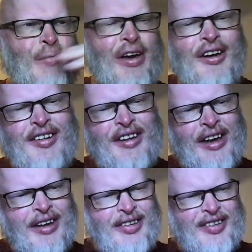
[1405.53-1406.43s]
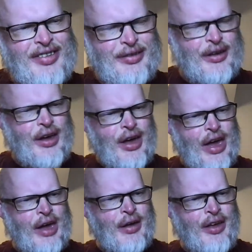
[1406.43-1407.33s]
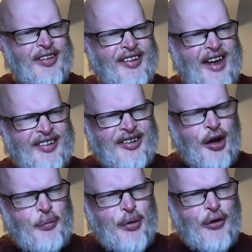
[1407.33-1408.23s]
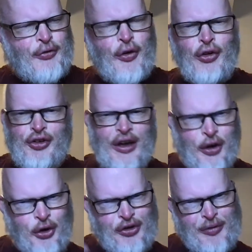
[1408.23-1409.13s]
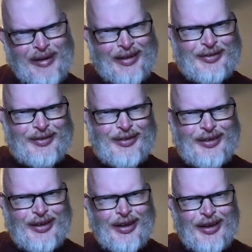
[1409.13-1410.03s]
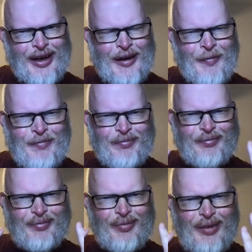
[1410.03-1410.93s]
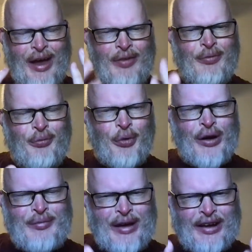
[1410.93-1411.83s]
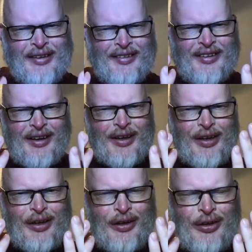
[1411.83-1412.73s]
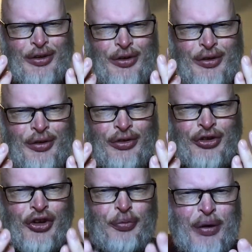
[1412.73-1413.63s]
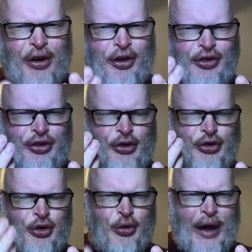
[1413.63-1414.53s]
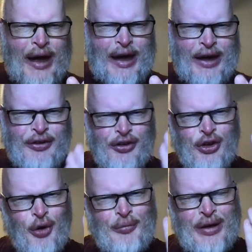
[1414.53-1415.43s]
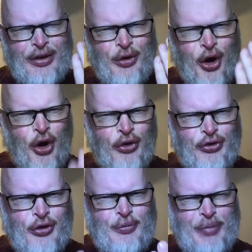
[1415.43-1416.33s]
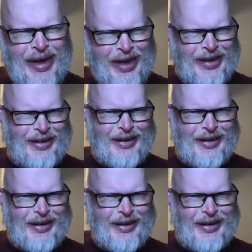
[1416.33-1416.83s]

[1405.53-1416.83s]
Because it sets up a false dichotomy. And what I mean is, just because you do A does not mean you can't do B.